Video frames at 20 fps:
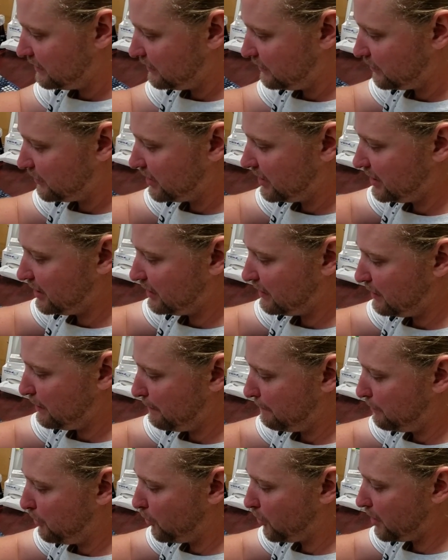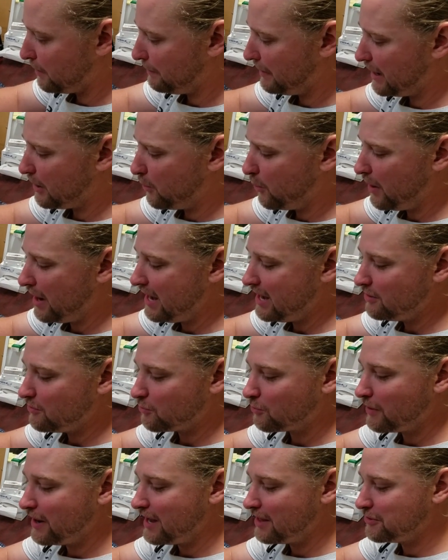We're going to pour it by weight
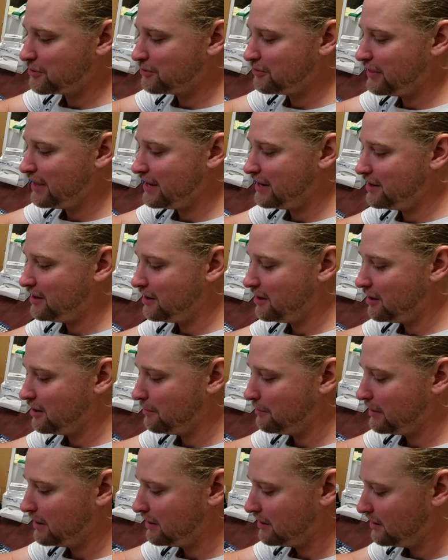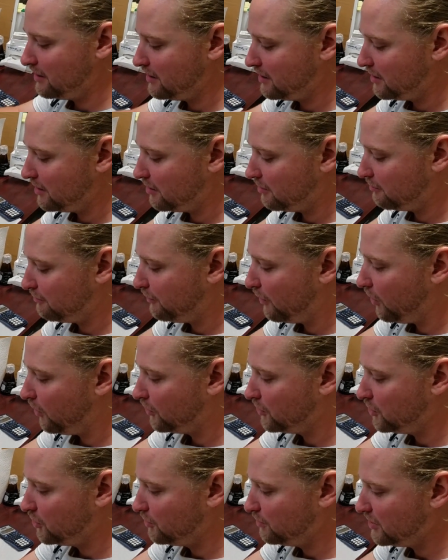rather than
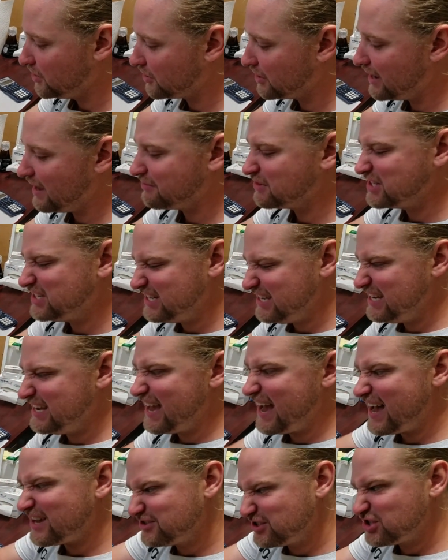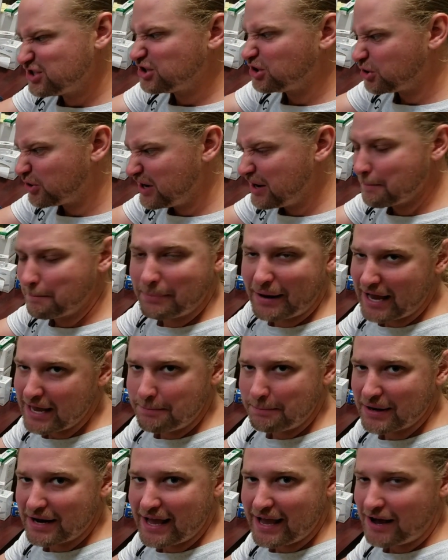volume. You're going to have to degas the slurry and
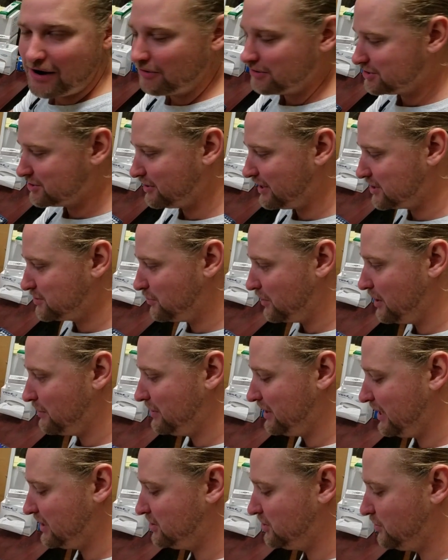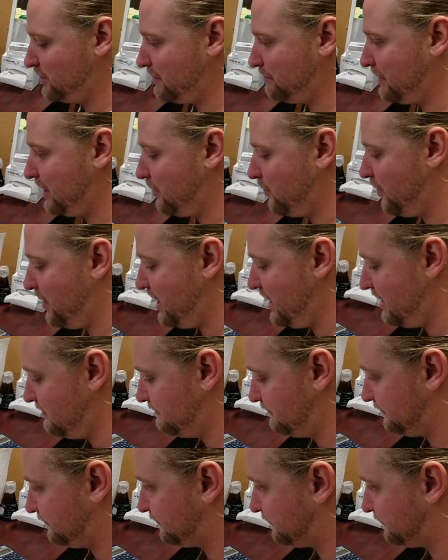pipe it out, so that's why we like doing it by weight.